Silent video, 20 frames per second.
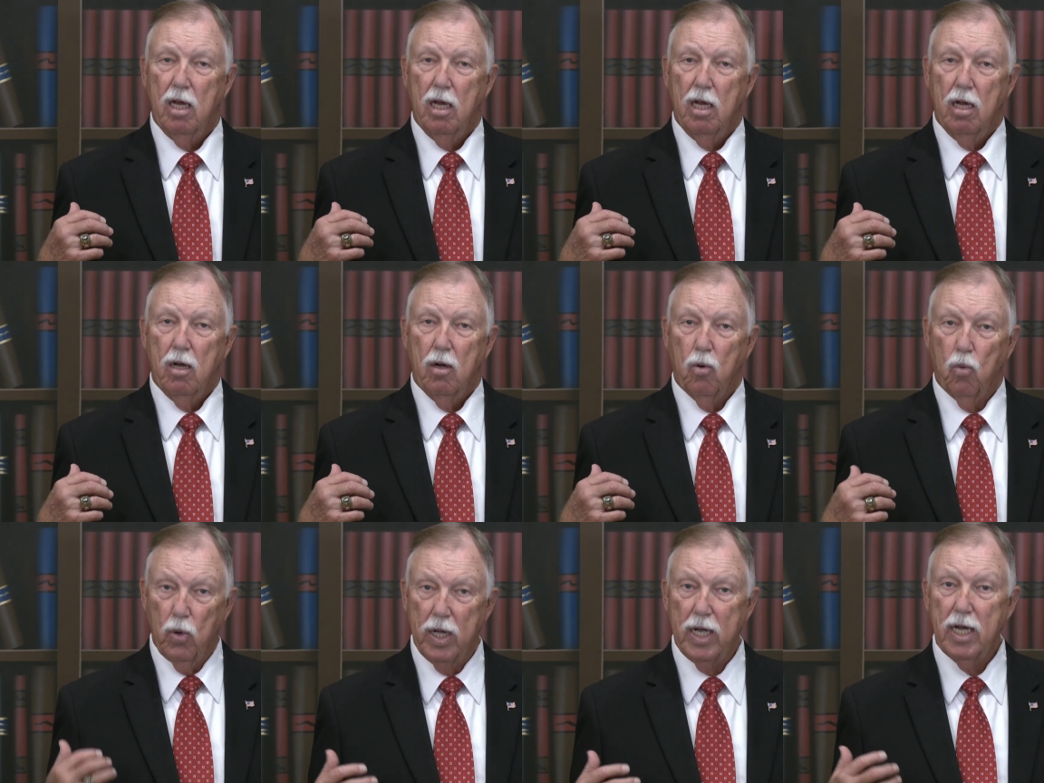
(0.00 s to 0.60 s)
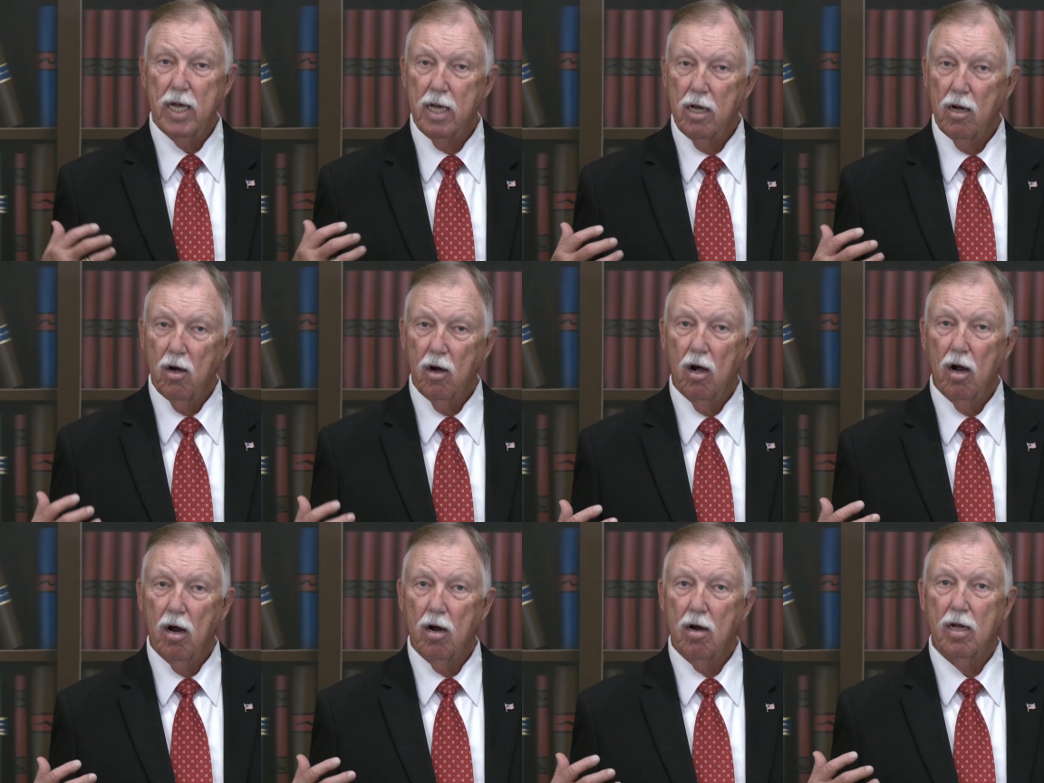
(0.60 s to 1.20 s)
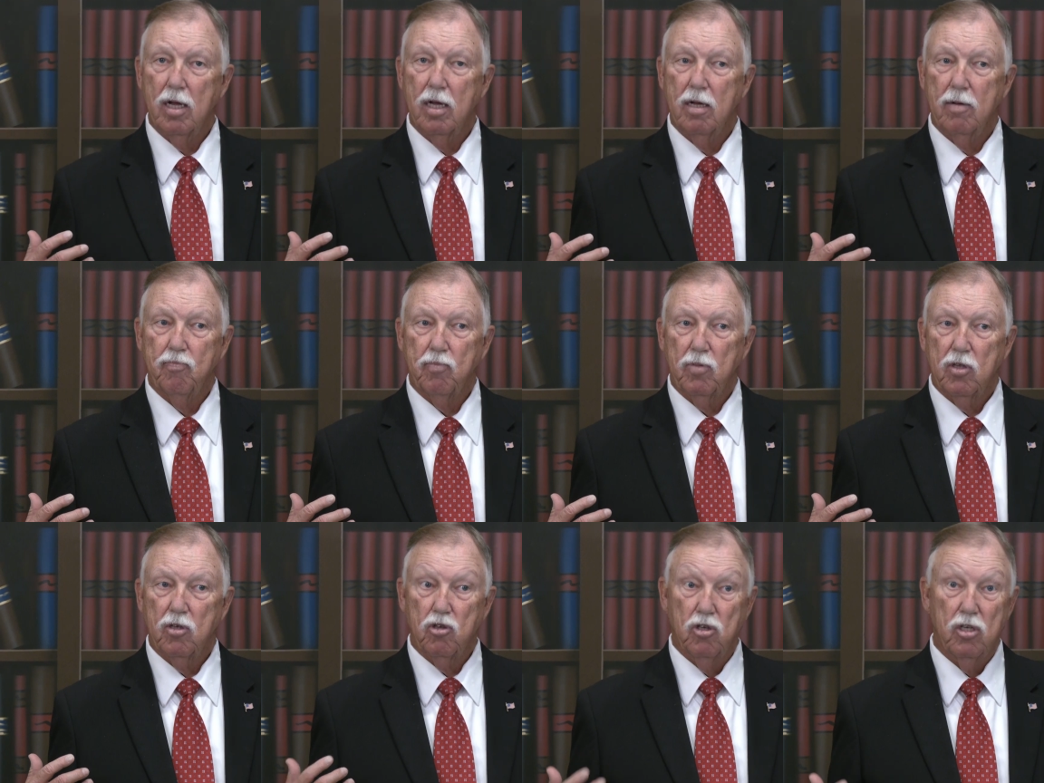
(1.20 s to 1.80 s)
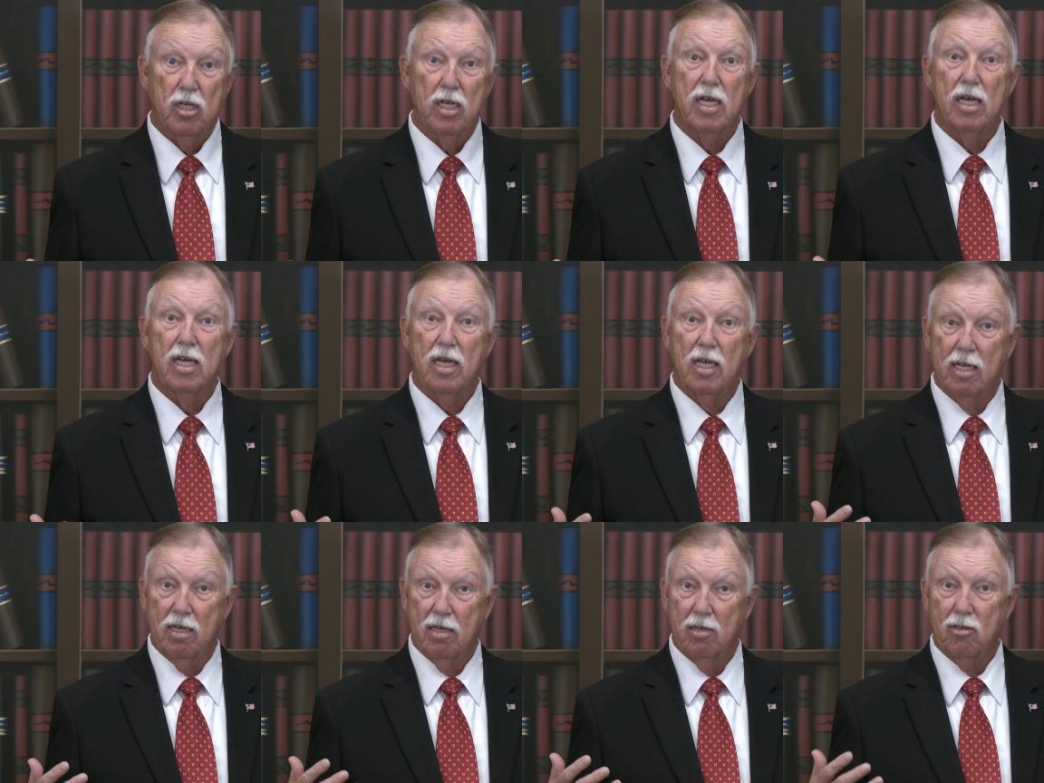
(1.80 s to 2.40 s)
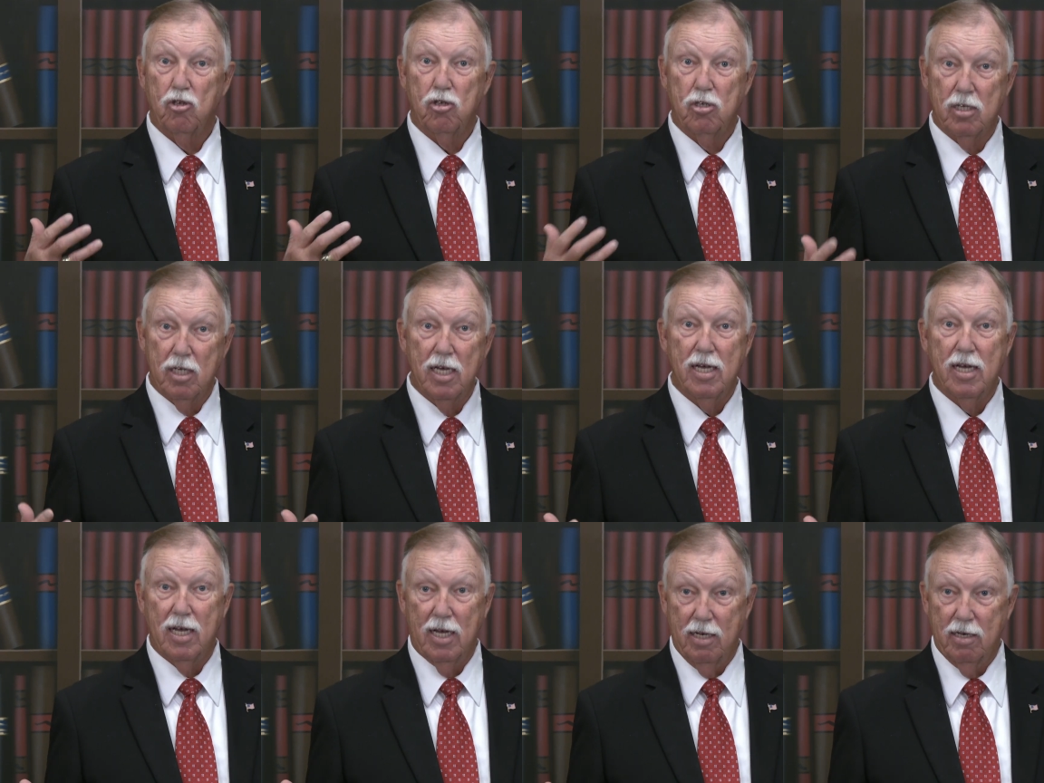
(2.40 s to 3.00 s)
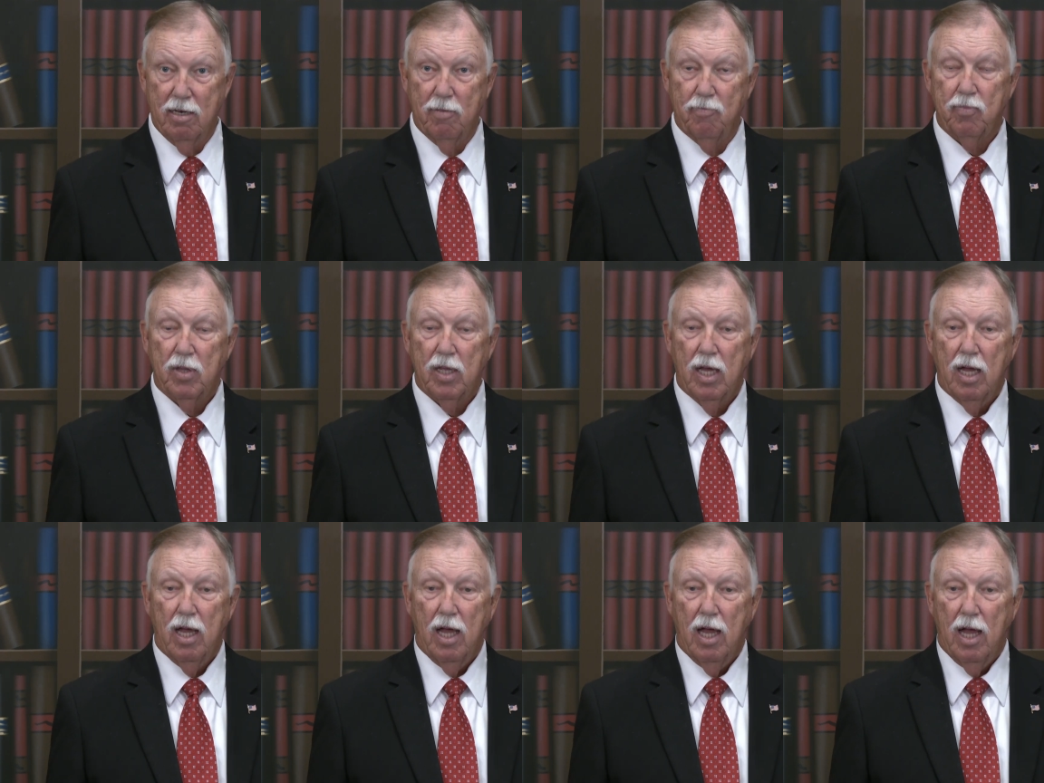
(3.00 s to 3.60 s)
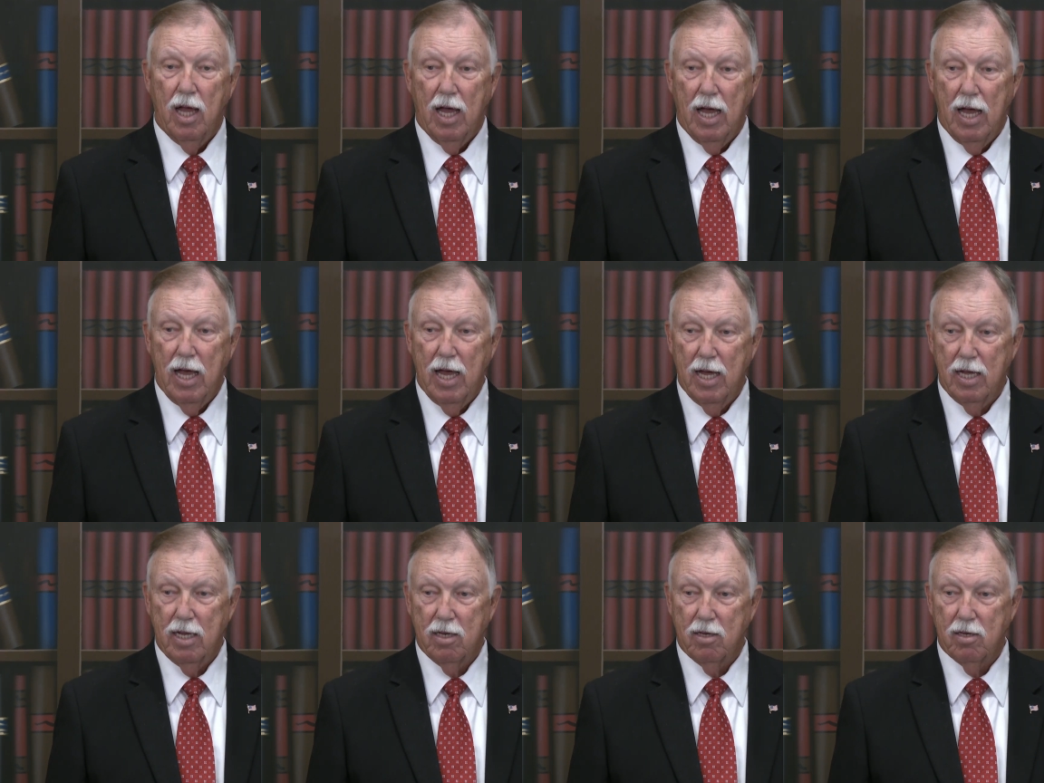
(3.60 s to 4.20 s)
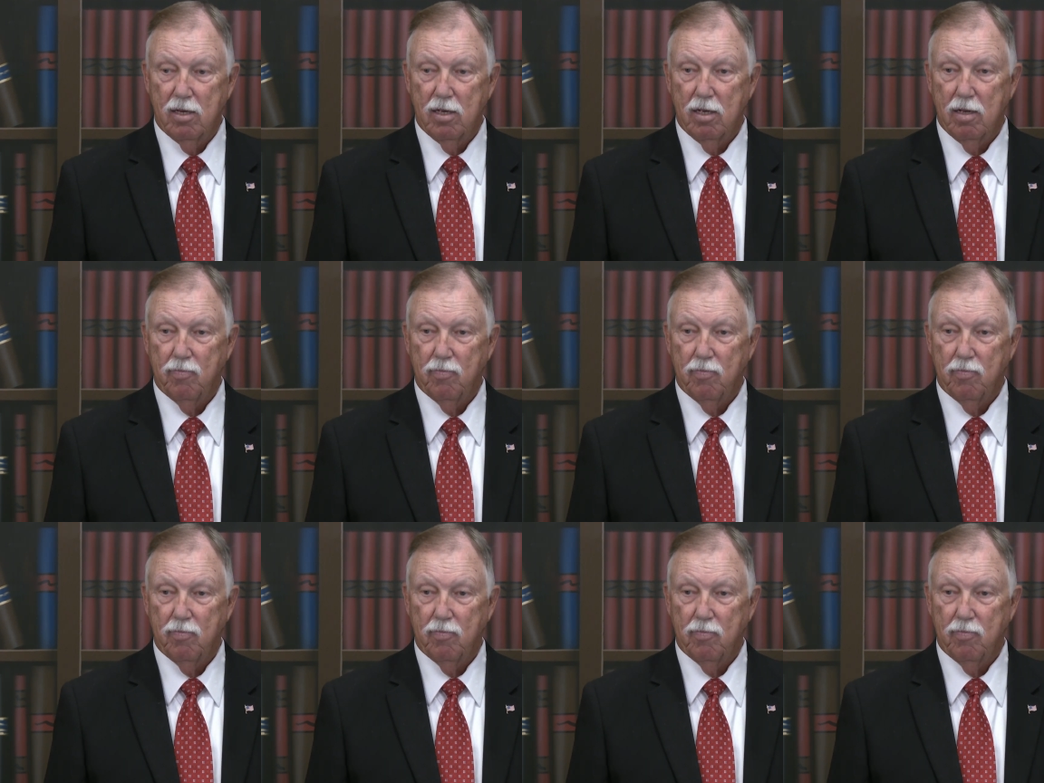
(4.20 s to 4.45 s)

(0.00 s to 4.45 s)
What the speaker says: We are seeing sin and